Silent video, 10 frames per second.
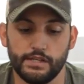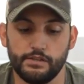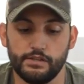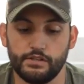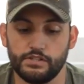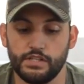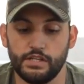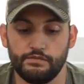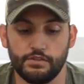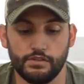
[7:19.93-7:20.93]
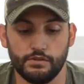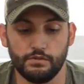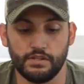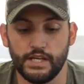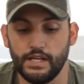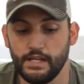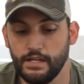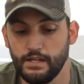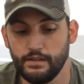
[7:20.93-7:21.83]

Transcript: a 100-yard shot, if you're good with that,